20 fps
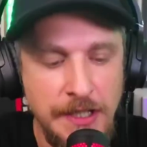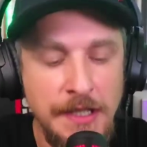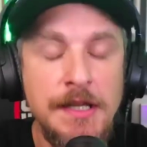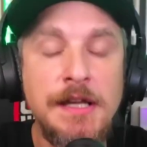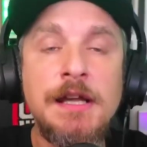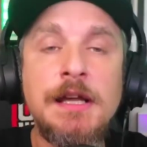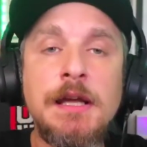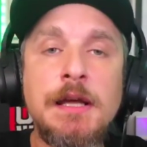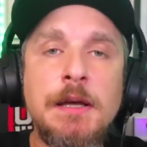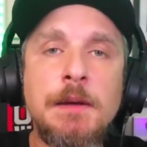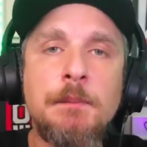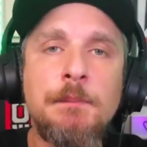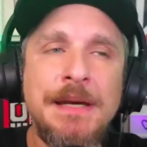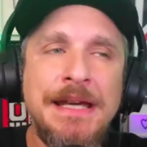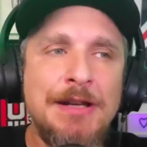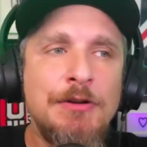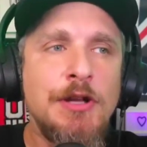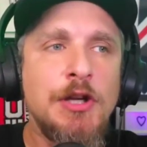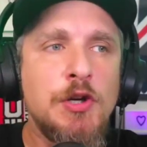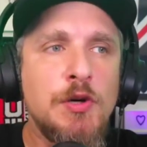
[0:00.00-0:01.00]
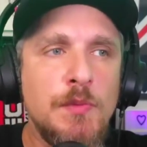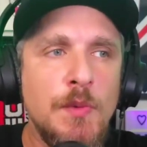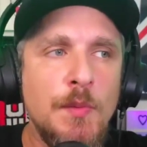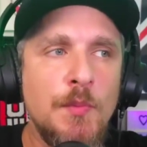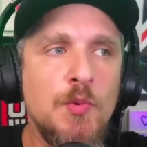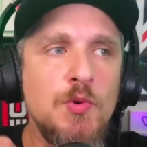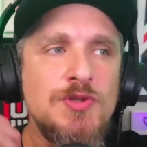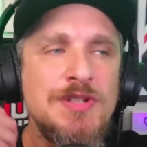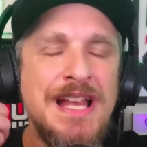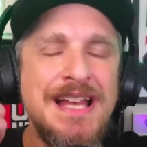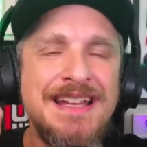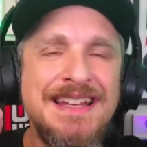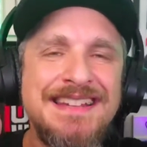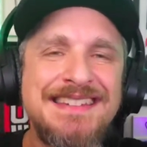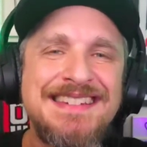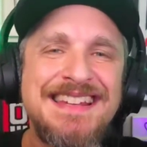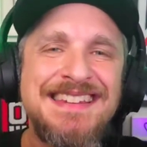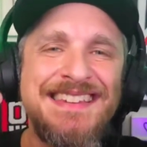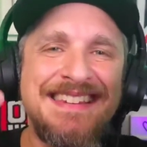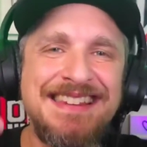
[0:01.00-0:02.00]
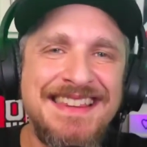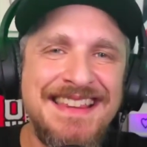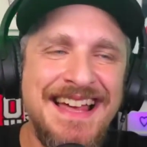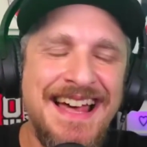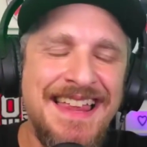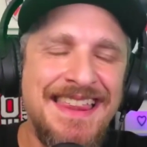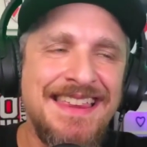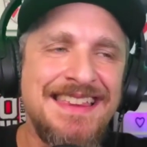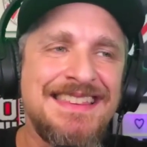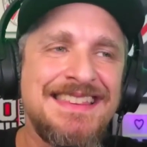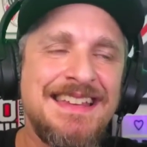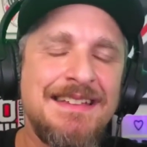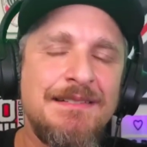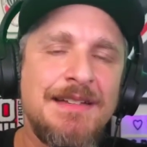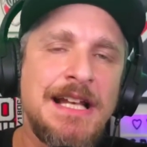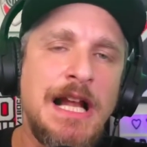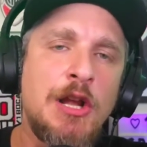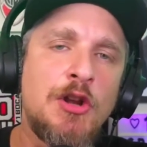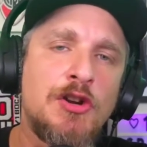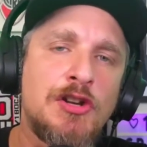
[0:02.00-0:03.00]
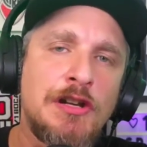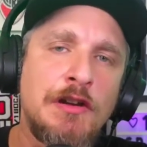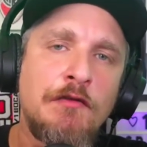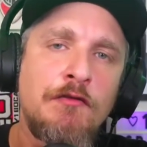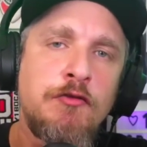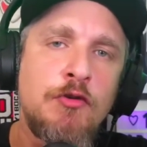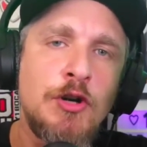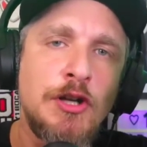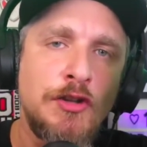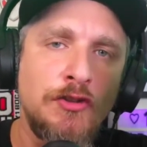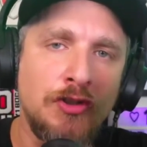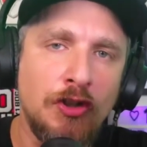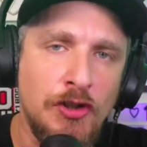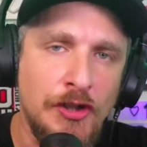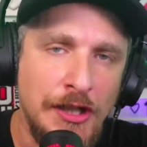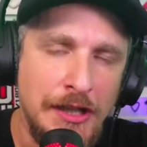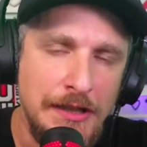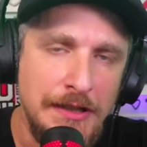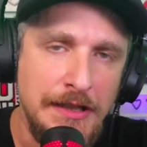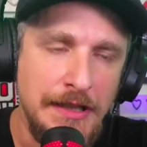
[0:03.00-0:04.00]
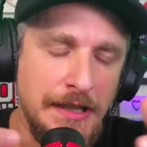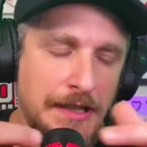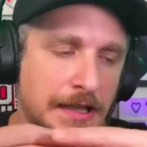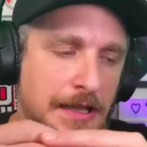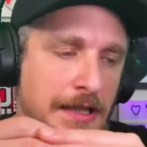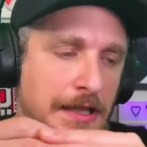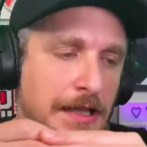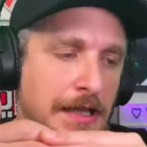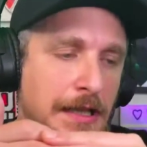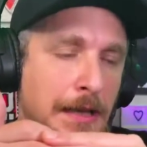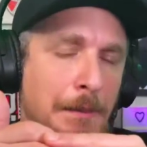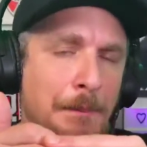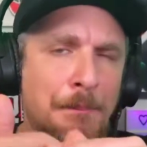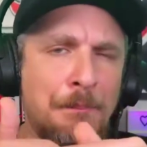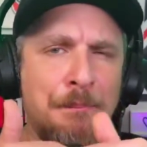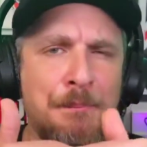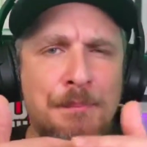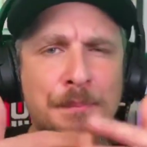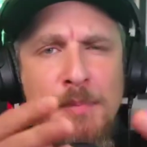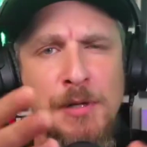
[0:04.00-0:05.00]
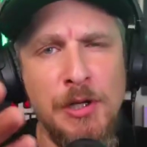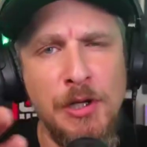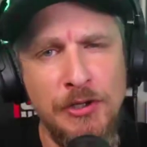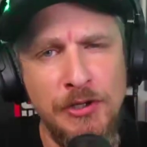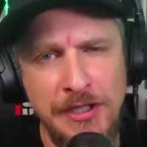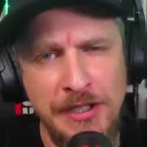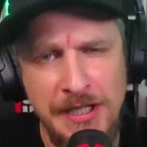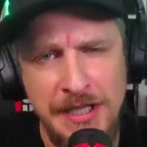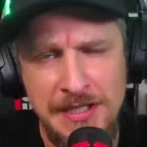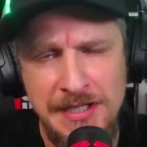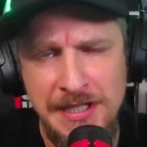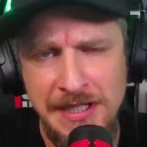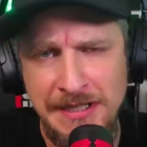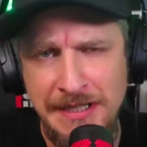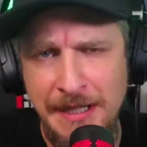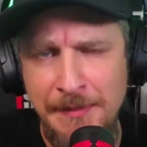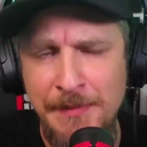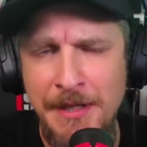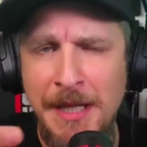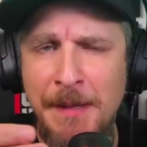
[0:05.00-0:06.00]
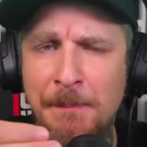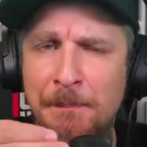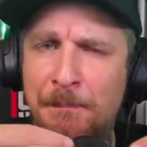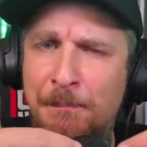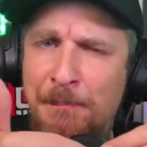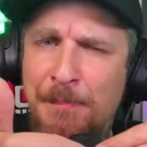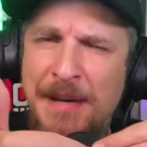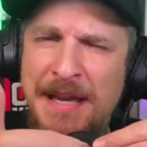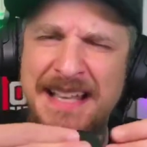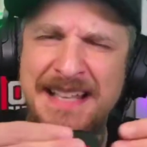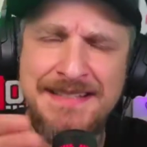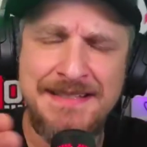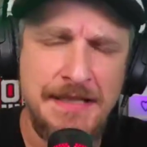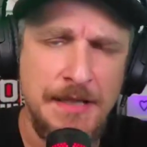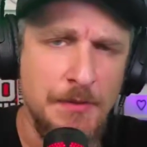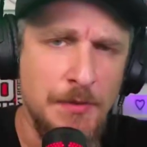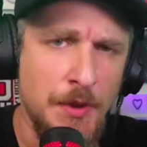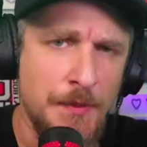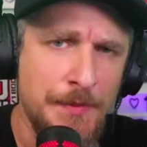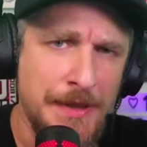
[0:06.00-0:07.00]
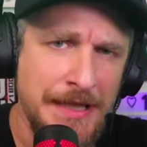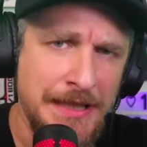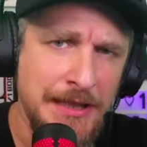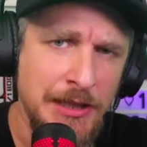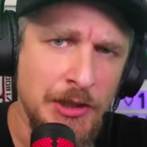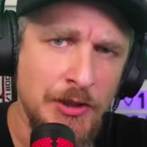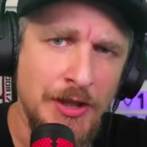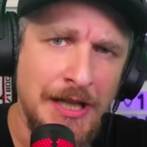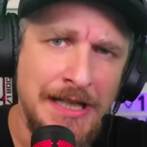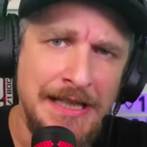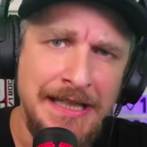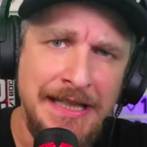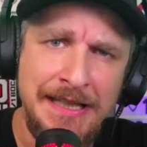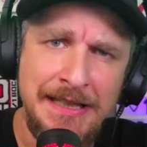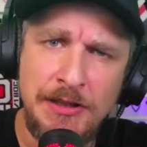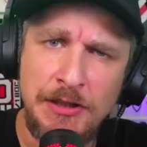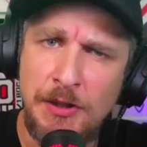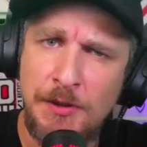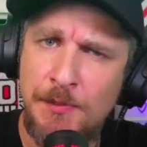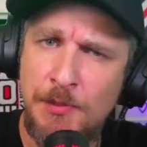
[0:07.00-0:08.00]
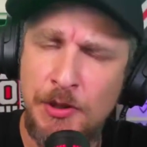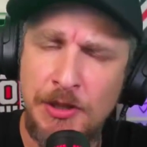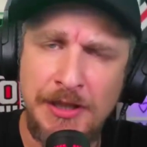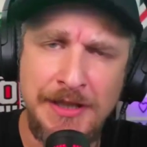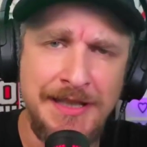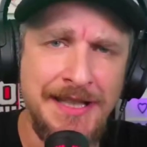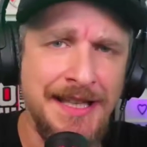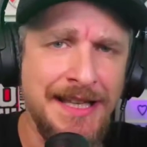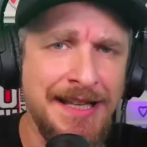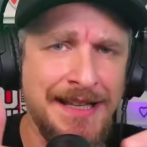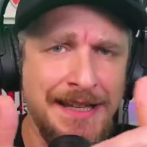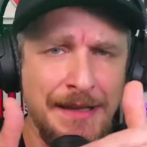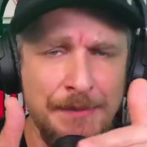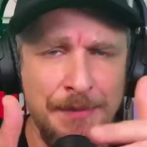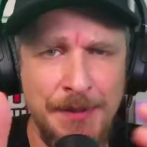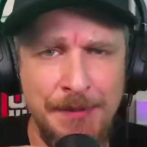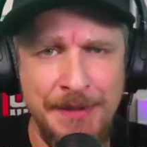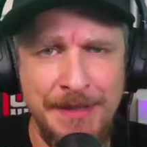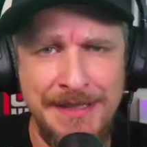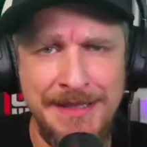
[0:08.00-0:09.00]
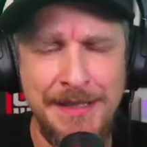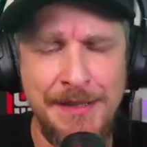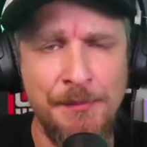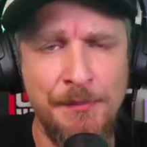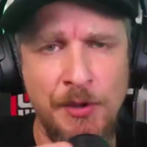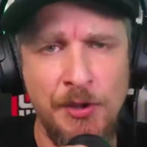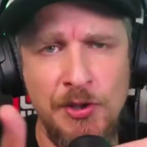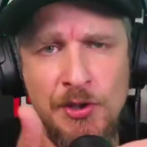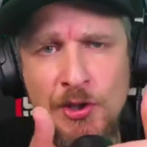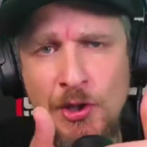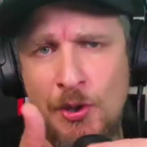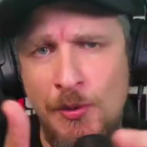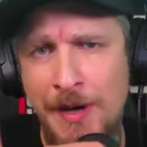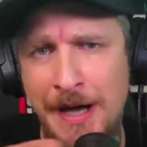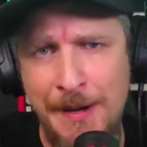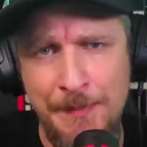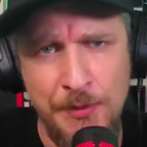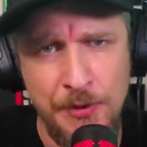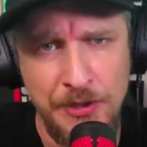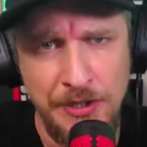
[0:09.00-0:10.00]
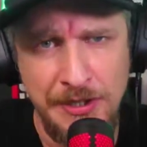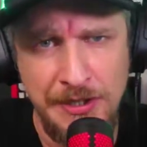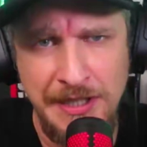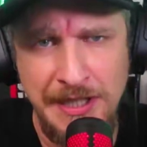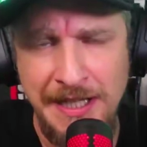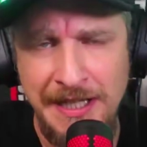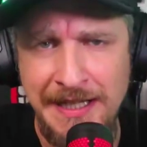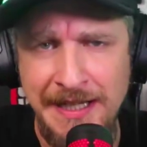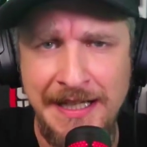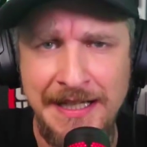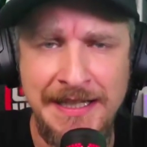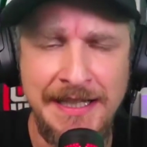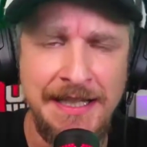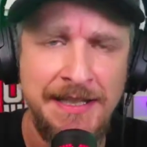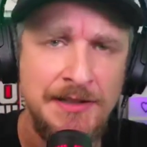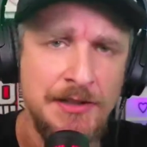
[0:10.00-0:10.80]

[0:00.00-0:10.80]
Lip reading: know, but there is like a lot of need to see the reinforcements perform. I said it yesterday too, terrible game from Aliendro on the left. From the first half, Aliendro doesn't go on the left.